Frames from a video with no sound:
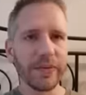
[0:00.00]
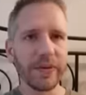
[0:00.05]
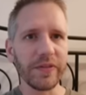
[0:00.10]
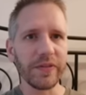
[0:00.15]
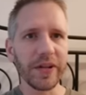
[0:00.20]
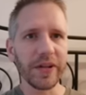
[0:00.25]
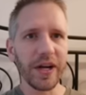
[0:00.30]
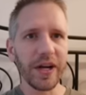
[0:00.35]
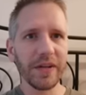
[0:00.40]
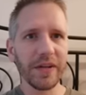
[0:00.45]

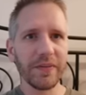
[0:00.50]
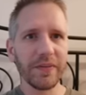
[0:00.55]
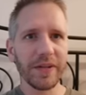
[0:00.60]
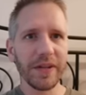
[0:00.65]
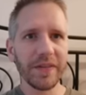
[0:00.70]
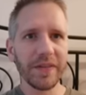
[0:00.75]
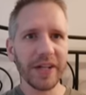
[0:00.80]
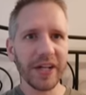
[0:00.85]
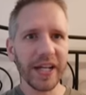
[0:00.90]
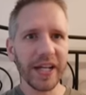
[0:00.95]
we've got. We
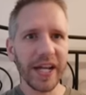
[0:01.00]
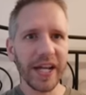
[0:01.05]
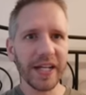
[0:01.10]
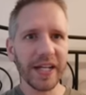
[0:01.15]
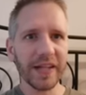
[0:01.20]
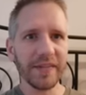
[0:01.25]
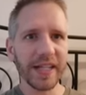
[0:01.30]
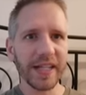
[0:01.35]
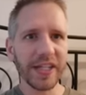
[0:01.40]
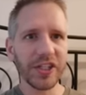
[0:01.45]
haven't got
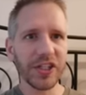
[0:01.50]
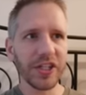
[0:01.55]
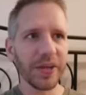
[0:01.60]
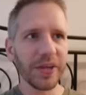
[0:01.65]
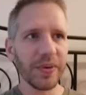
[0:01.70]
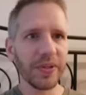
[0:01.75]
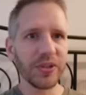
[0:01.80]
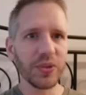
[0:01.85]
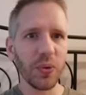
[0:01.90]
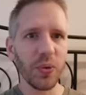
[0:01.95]
any
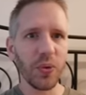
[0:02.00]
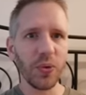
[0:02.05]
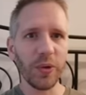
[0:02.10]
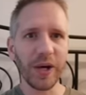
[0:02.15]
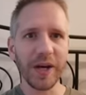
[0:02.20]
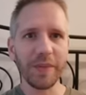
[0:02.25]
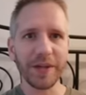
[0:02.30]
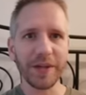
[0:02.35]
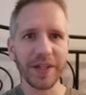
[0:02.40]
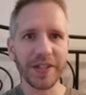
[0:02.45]
legendaries or
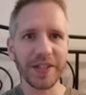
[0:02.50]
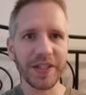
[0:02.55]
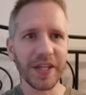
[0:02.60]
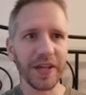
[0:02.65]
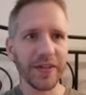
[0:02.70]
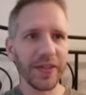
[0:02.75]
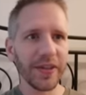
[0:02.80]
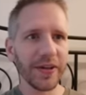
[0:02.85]
epics yet